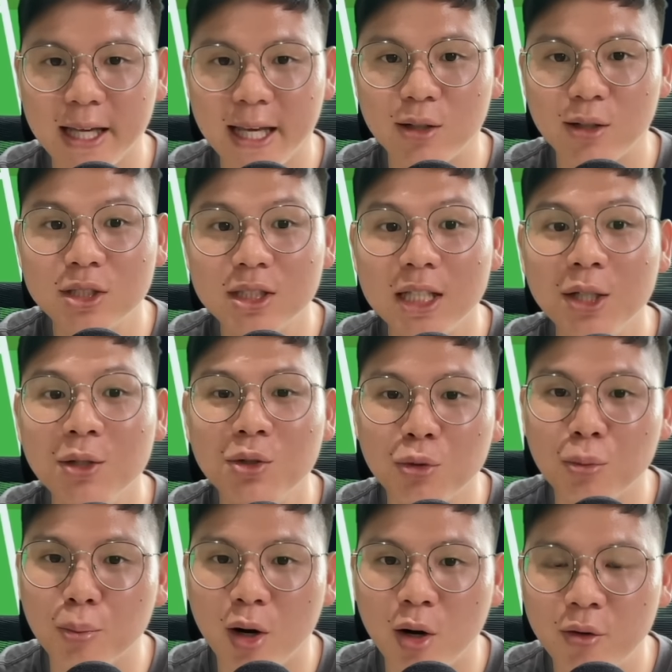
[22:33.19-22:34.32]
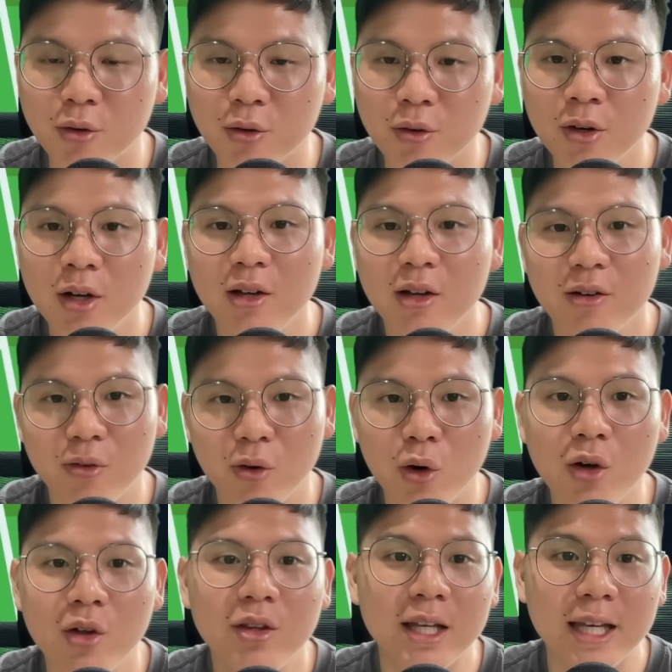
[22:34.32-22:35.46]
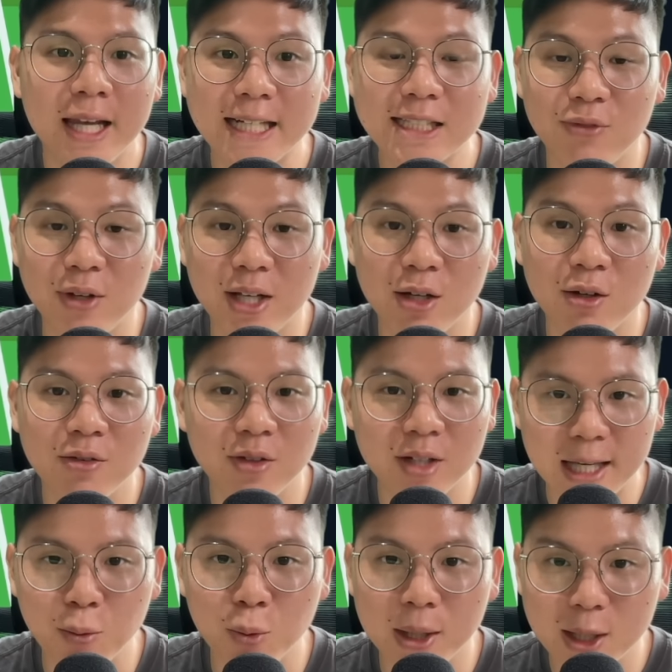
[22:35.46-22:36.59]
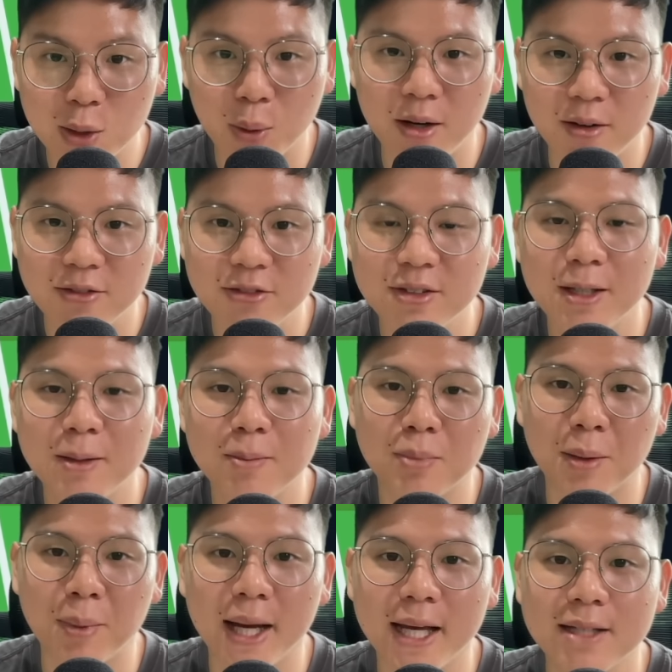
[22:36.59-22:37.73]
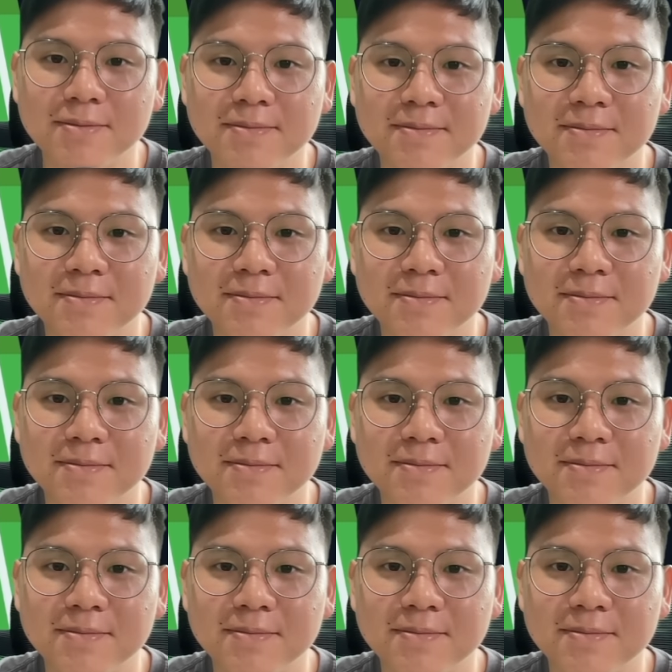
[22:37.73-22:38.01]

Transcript: And I'll see you tomorrow for the next video for Game Week 12. Bye-bye.